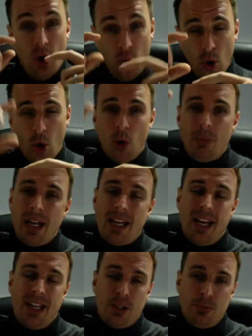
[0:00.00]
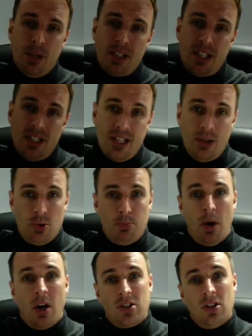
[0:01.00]
or make it explicit that it was
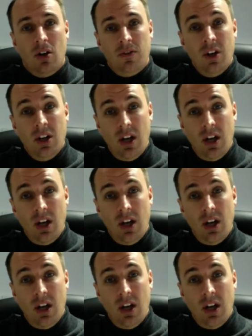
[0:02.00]
part of